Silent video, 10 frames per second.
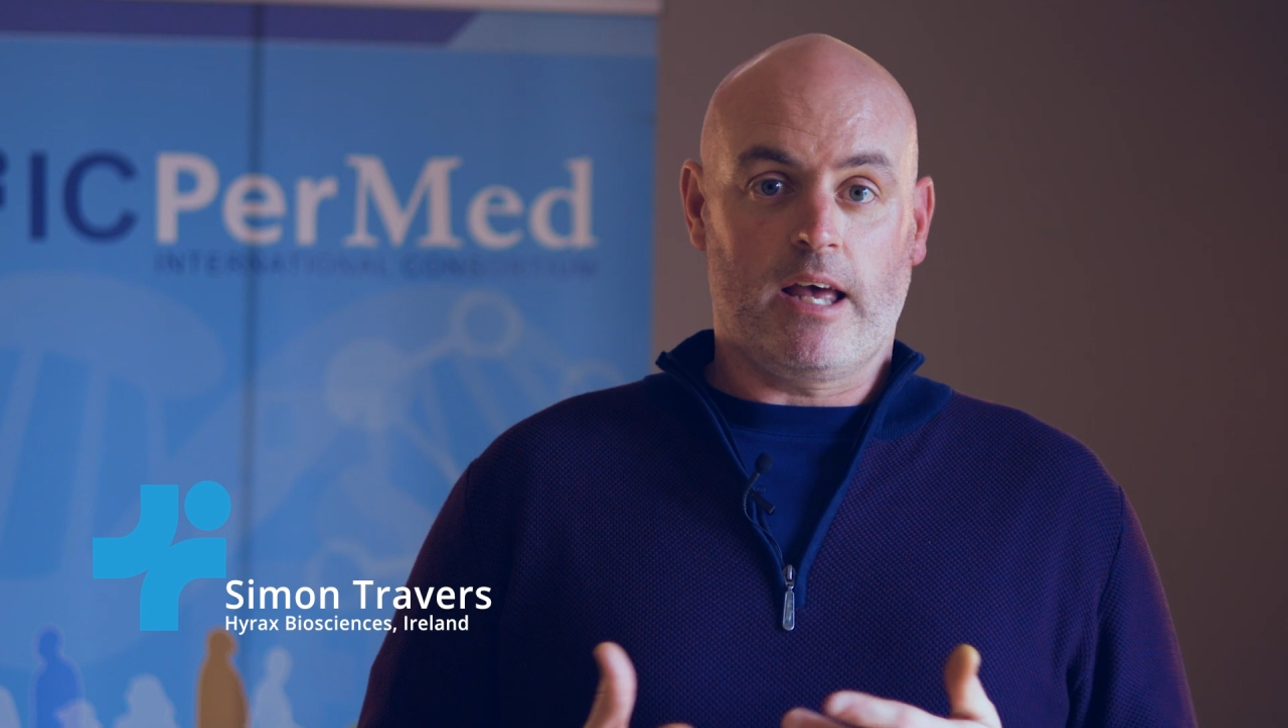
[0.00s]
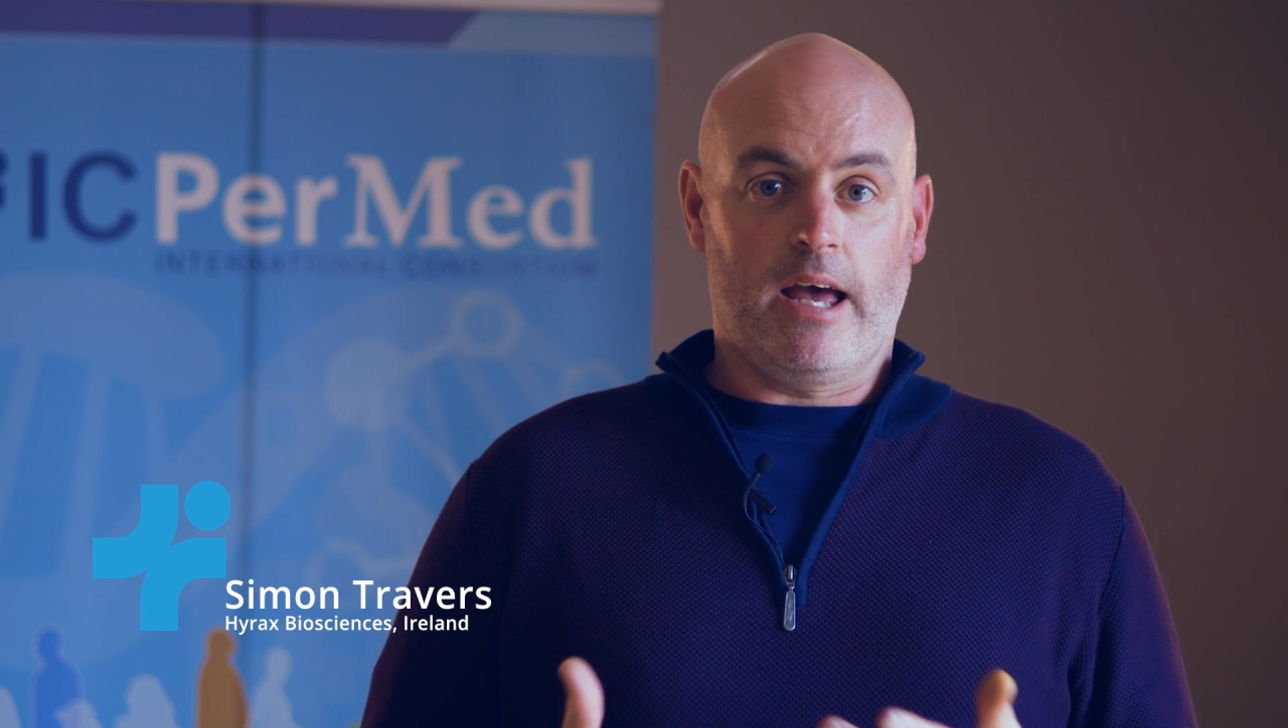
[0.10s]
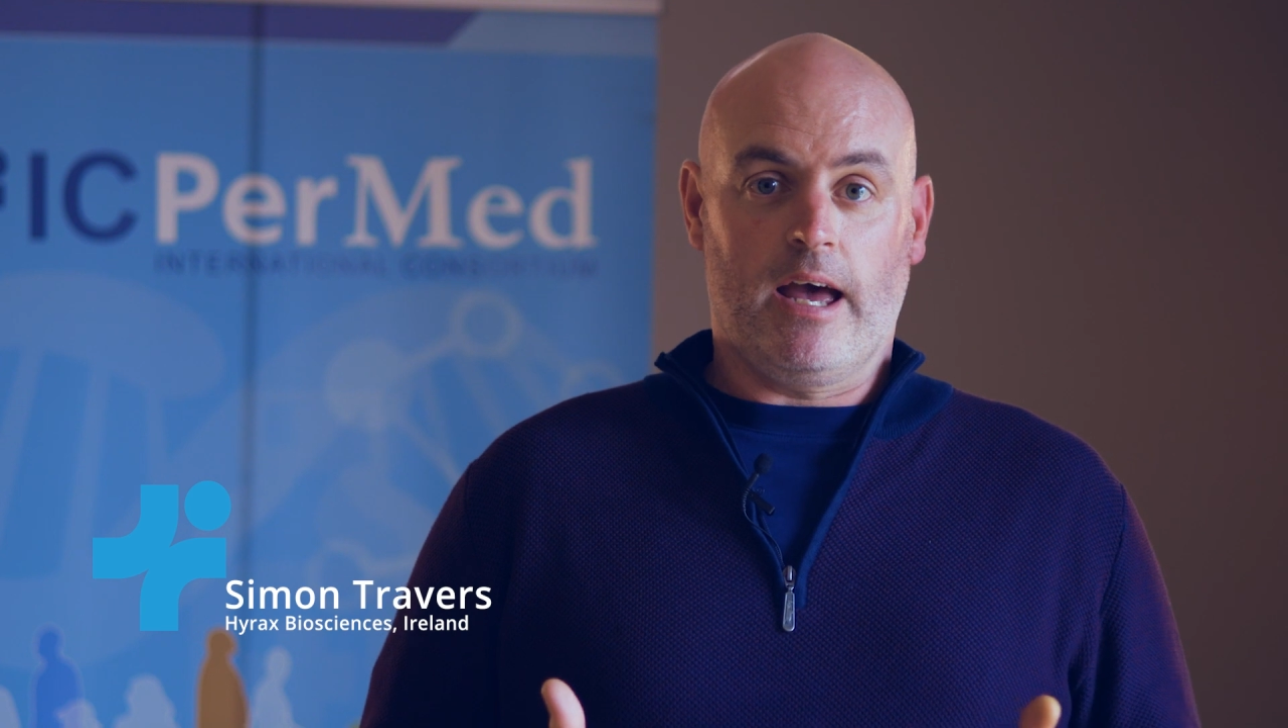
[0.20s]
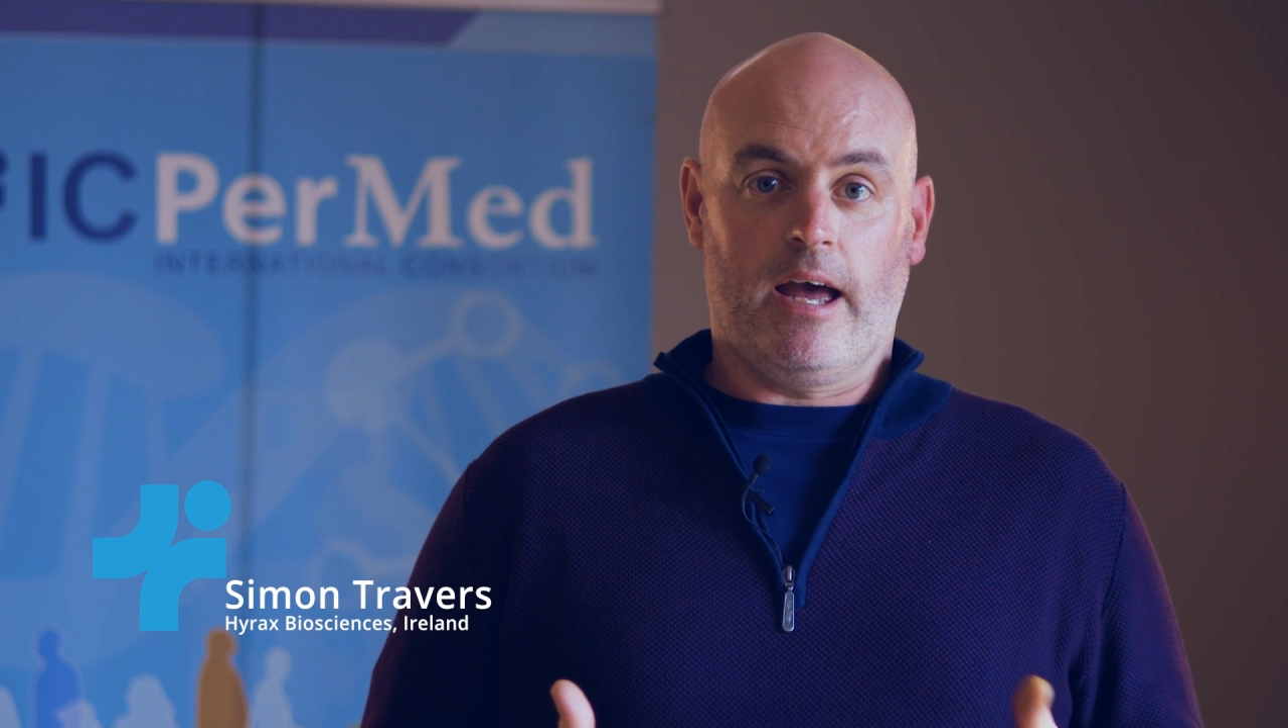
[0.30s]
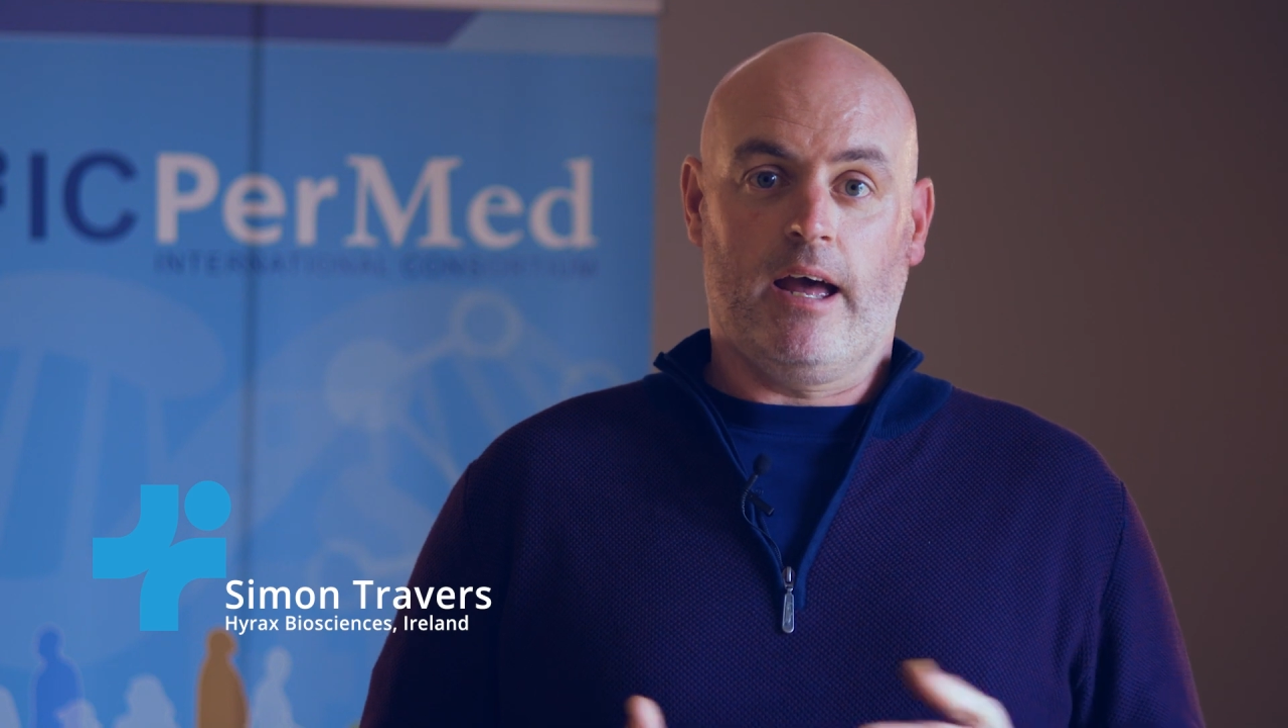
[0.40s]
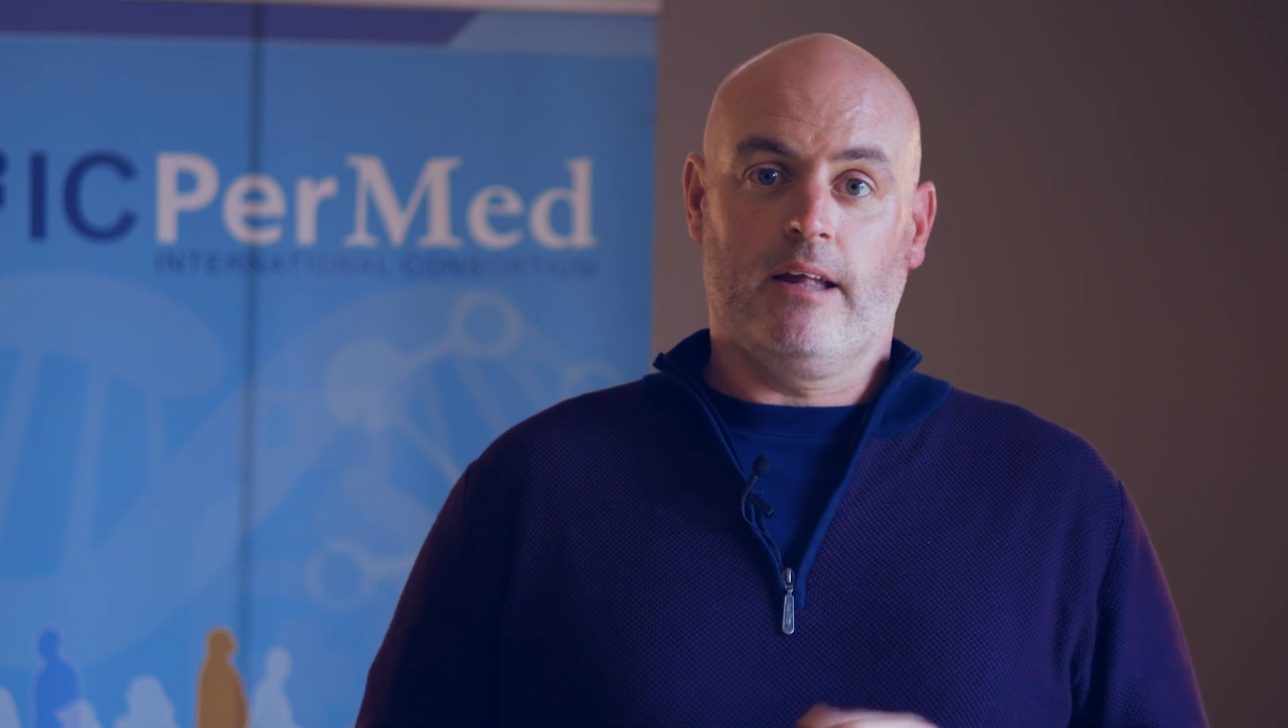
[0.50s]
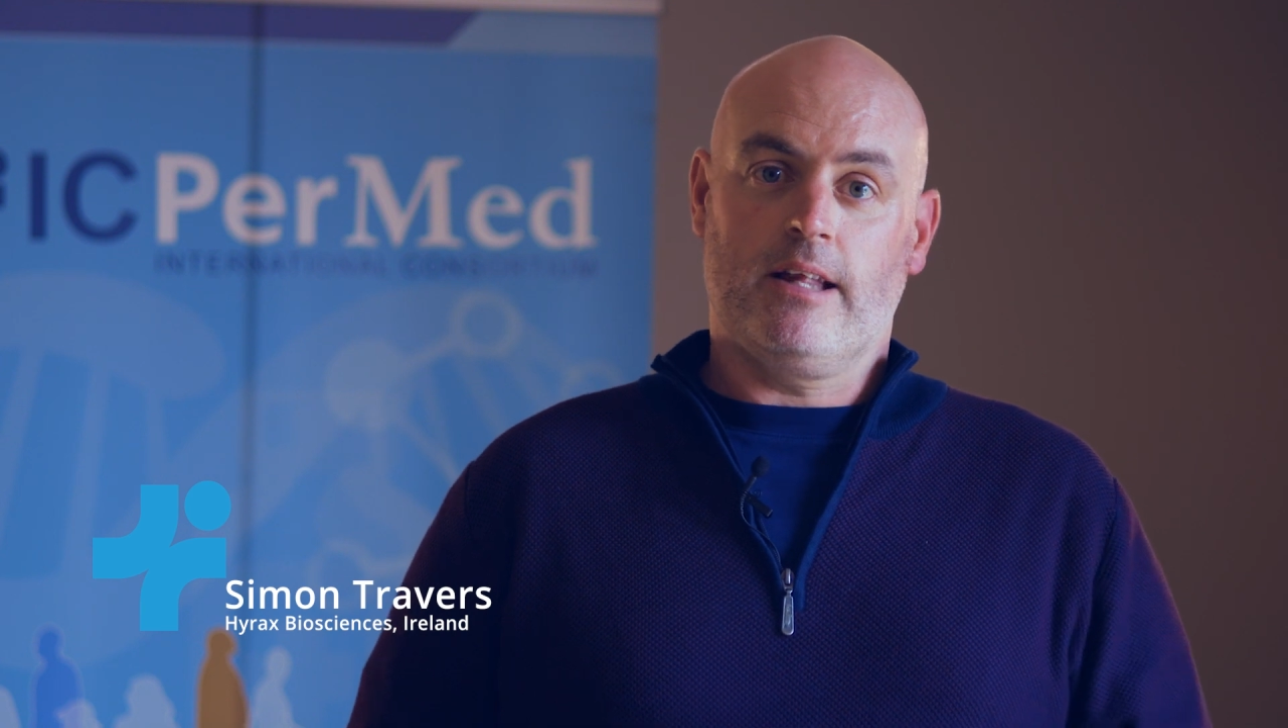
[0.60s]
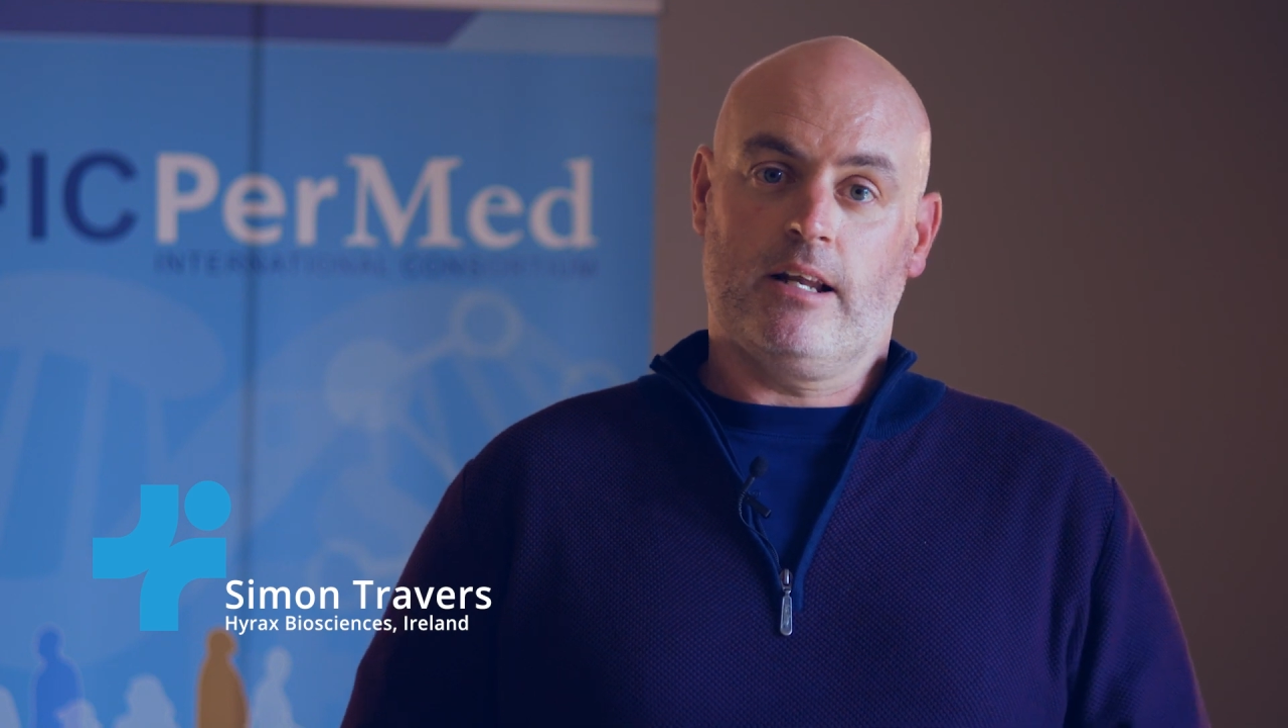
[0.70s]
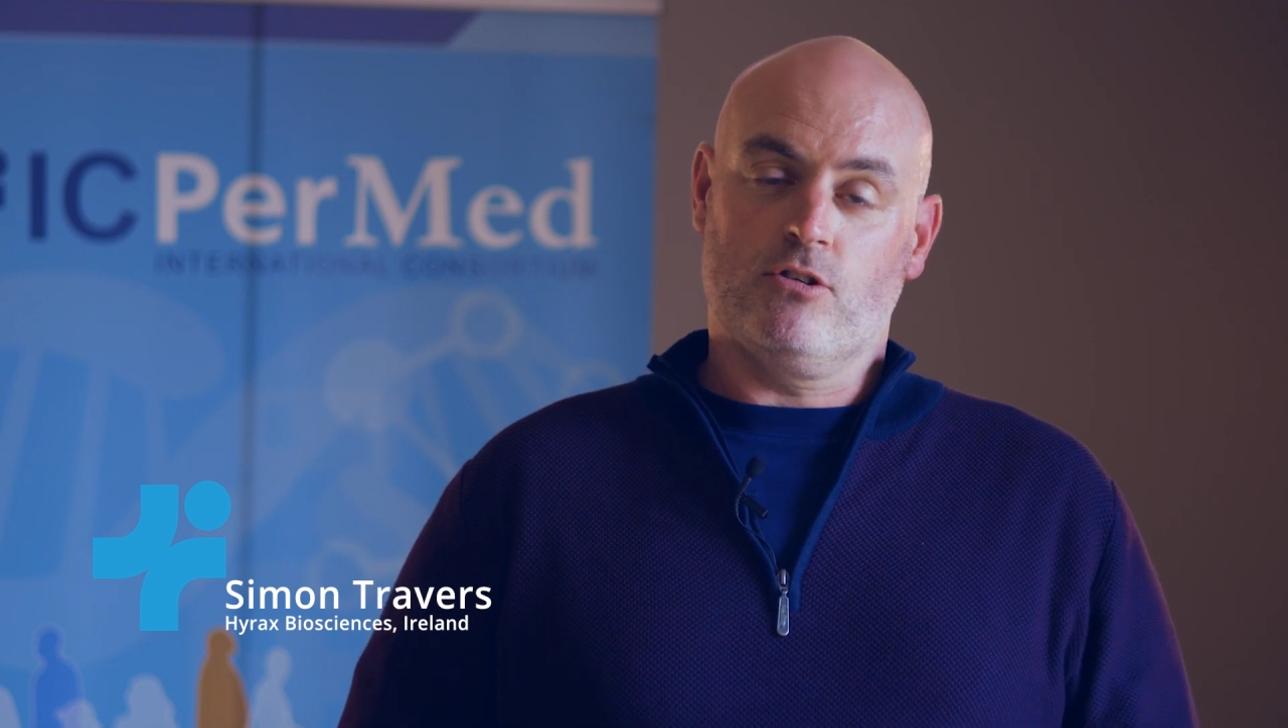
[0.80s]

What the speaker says: that